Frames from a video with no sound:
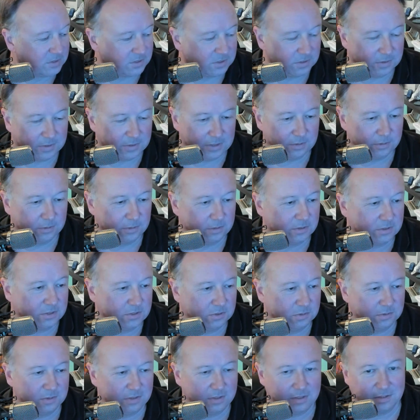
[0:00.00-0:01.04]
So I ordered
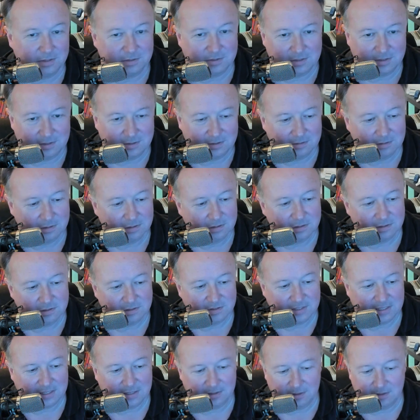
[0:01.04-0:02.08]
2 of these, and
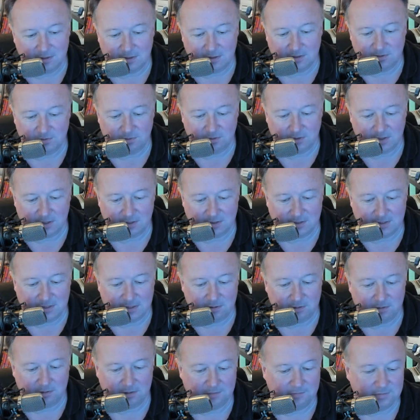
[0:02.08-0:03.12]
sadly these were like
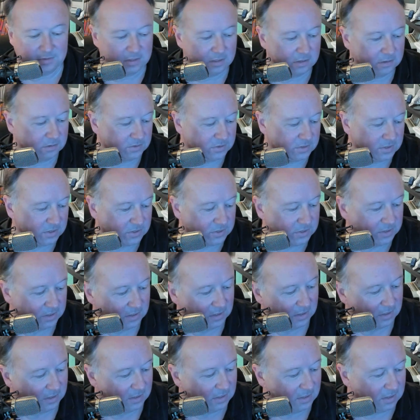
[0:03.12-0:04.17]
$10 or $11 each,
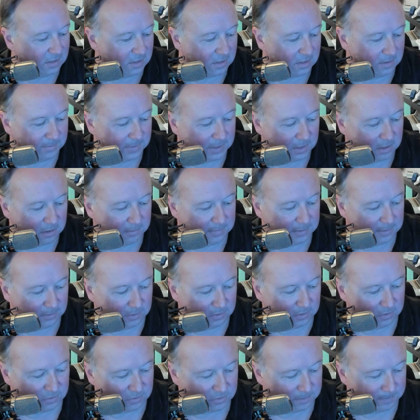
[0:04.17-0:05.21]
and I'm not going to be
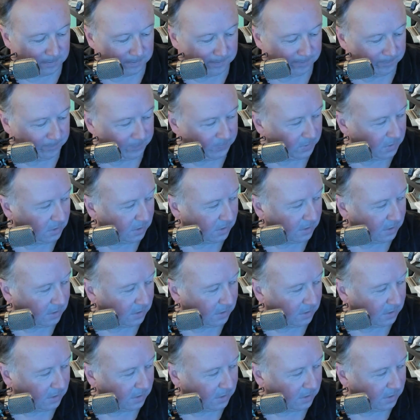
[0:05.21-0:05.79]
able to use them.